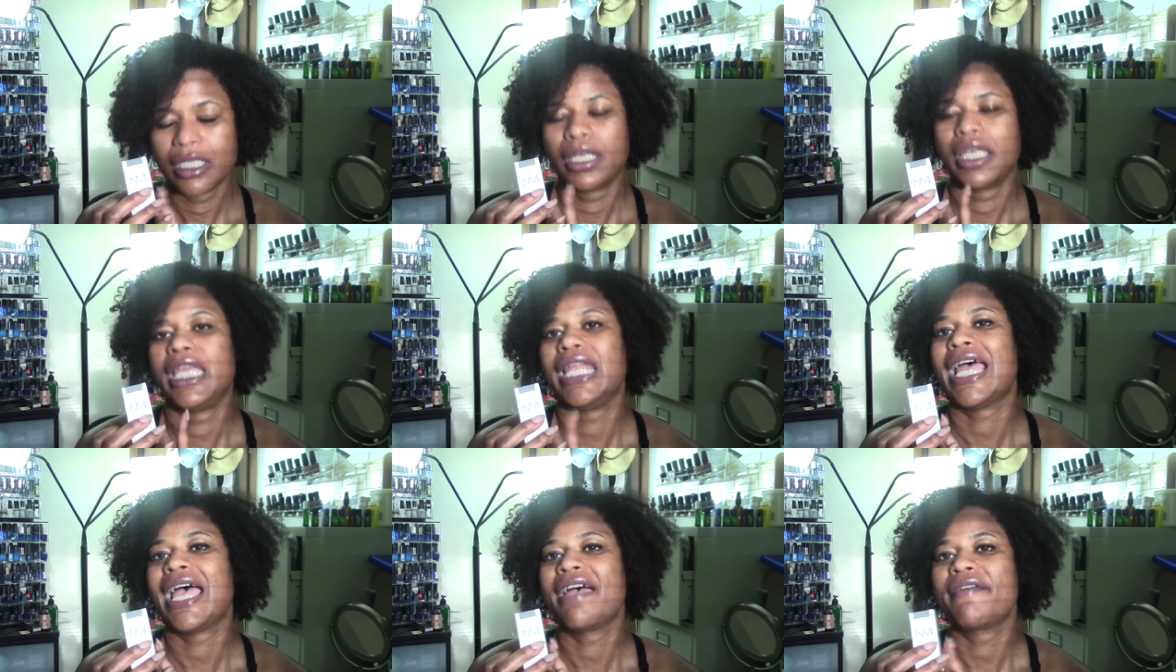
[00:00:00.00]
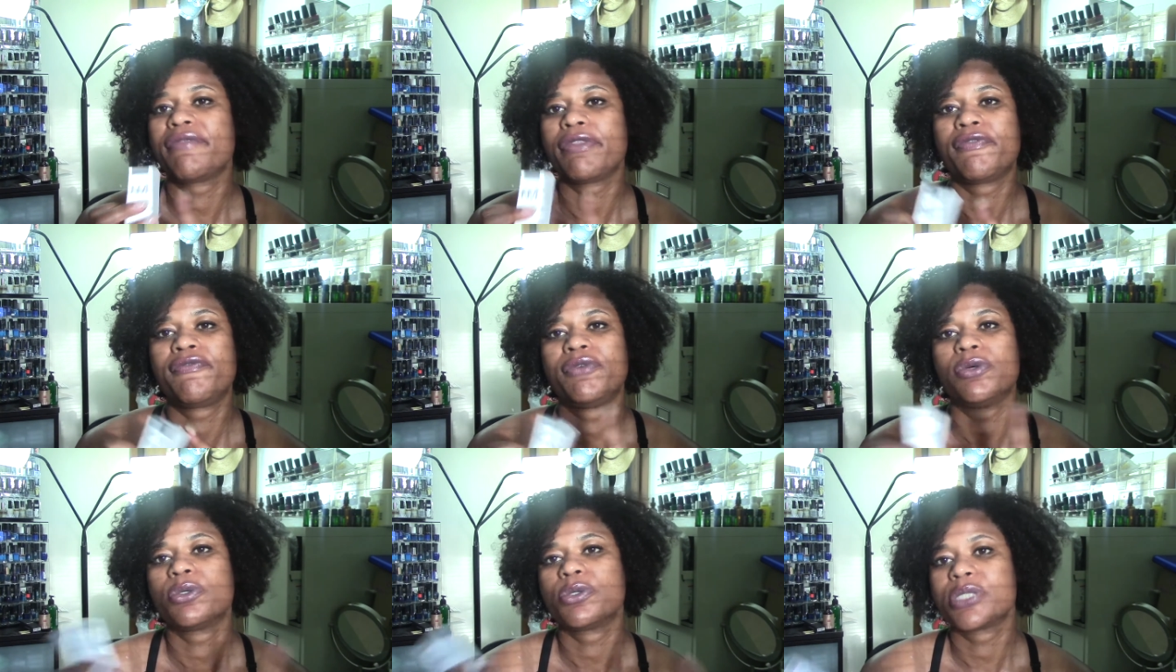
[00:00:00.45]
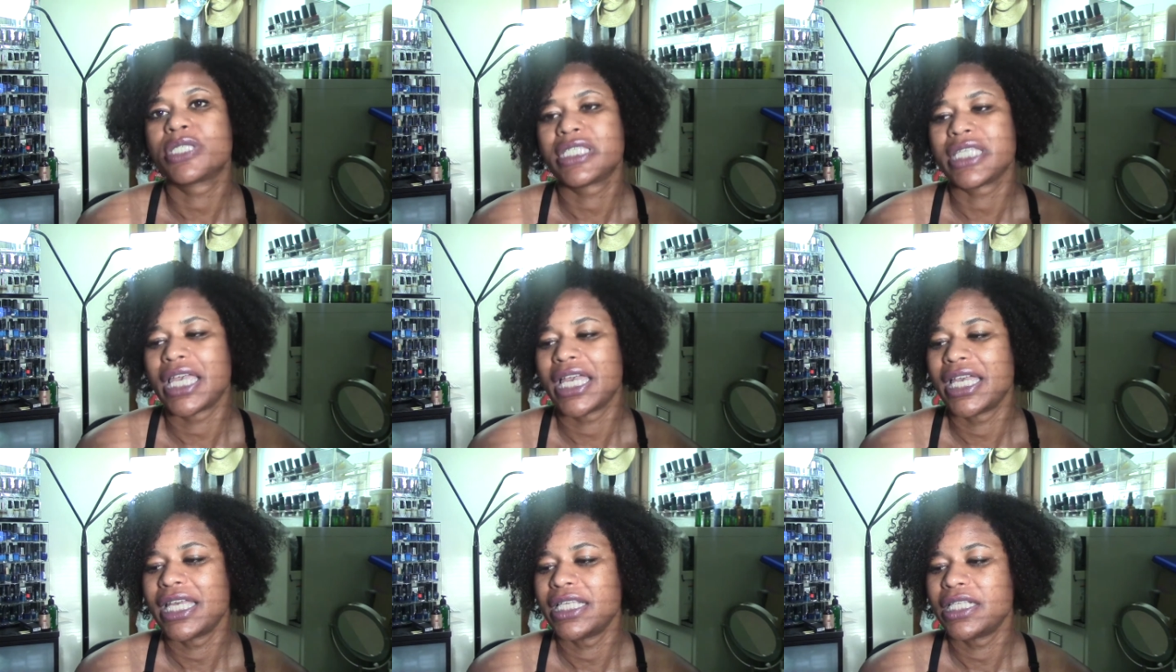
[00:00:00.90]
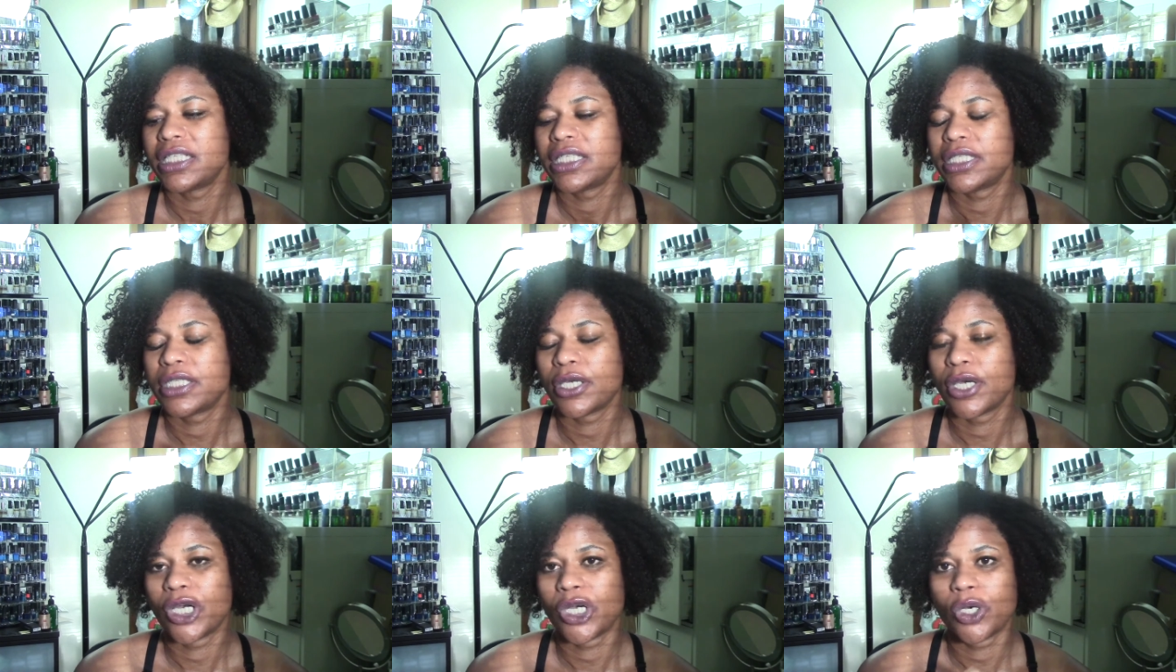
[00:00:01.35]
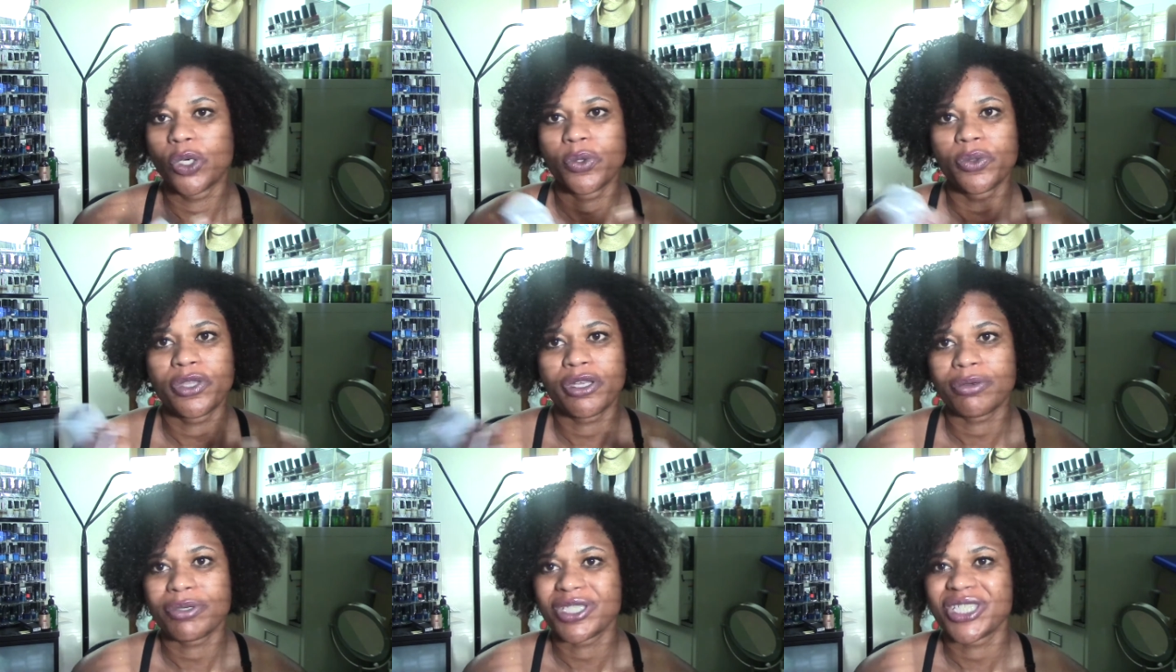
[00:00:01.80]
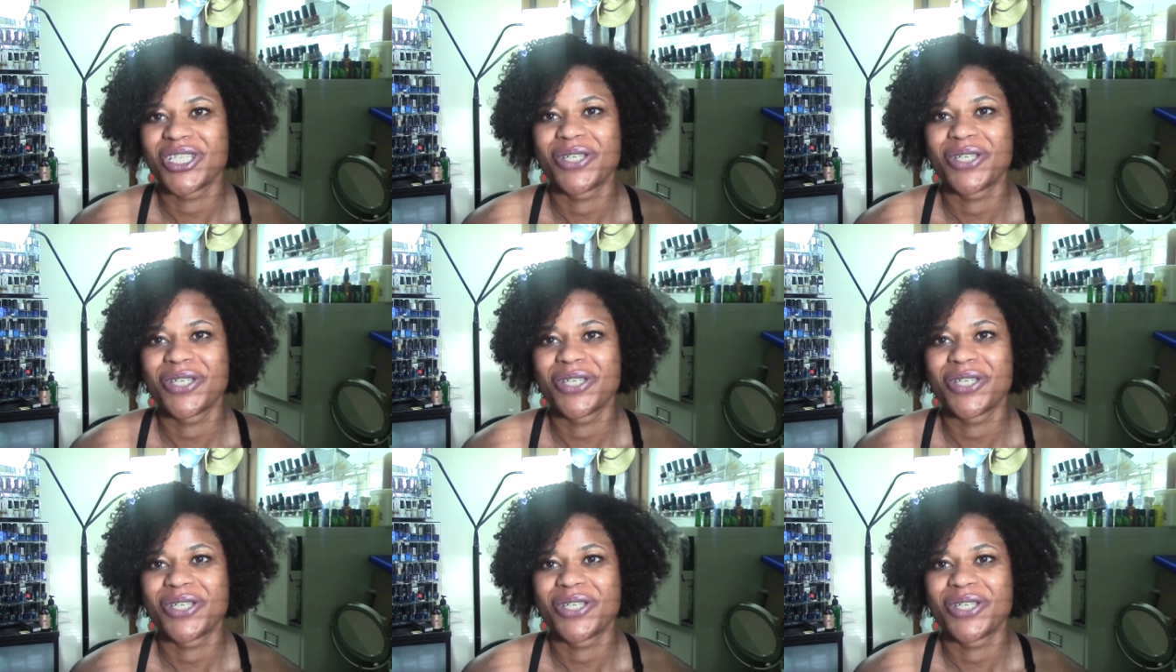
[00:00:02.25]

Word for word: and I have the full set, so there was